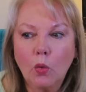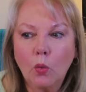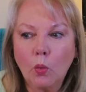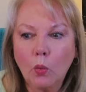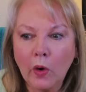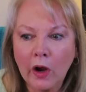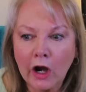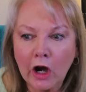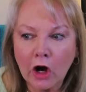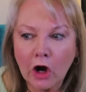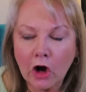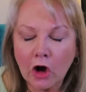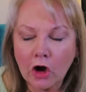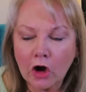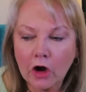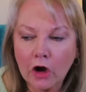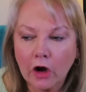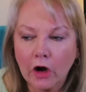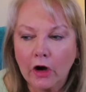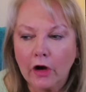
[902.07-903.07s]

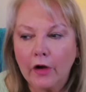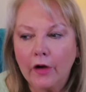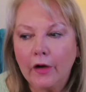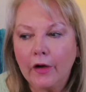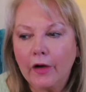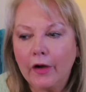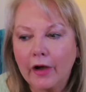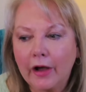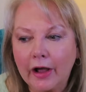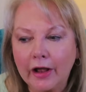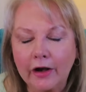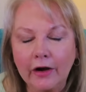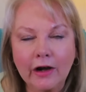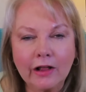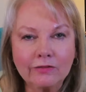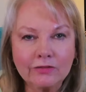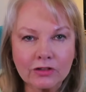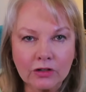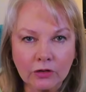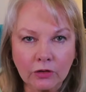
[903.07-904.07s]
where I don't
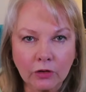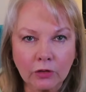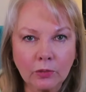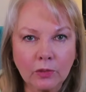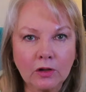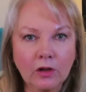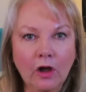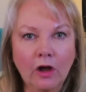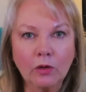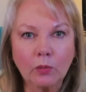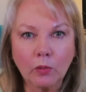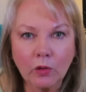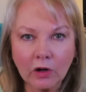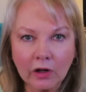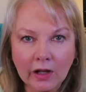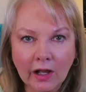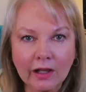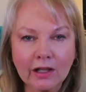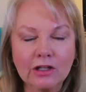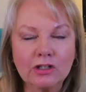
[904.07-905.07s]
have to go to a lot of
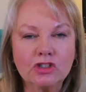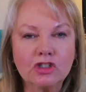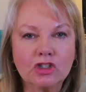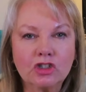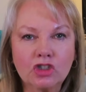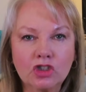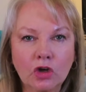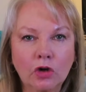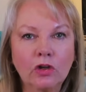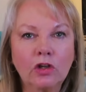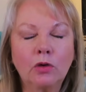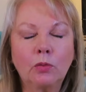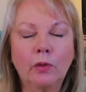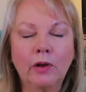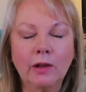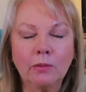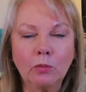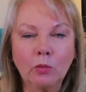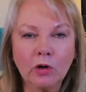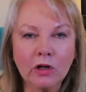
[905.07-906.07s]
work. I can just show you
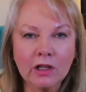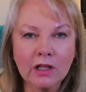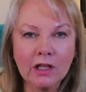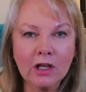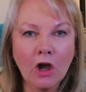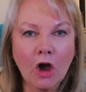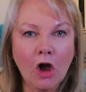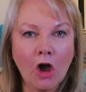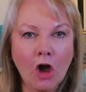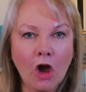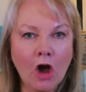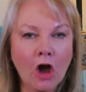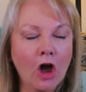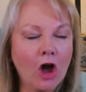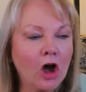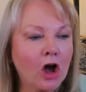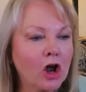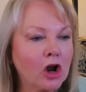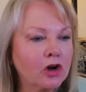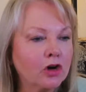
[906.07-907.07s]
what I'm working
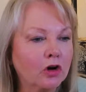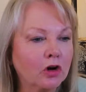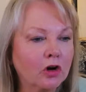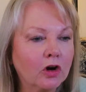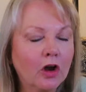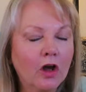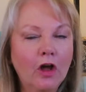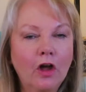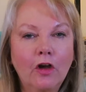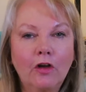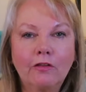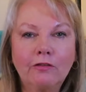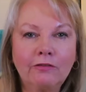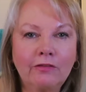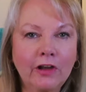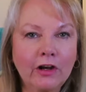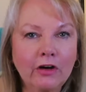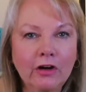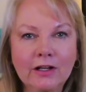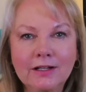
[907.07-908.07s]
on or
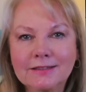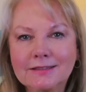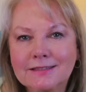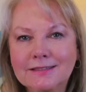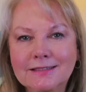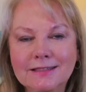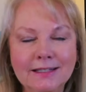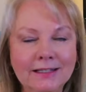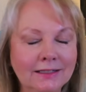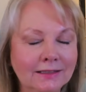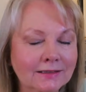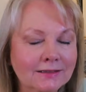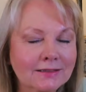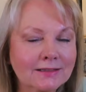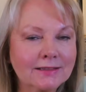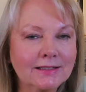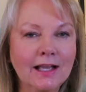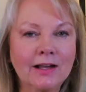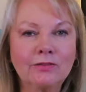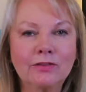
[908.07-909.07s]
various
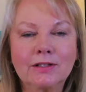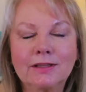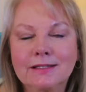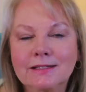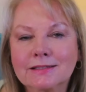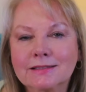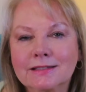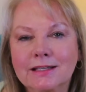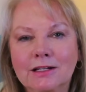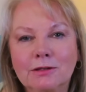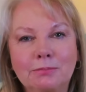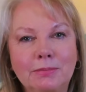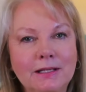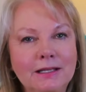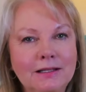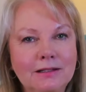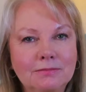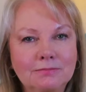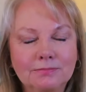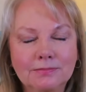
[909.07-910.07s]
things. Everything's going to
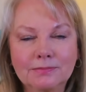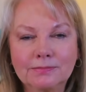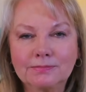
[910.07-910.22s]
be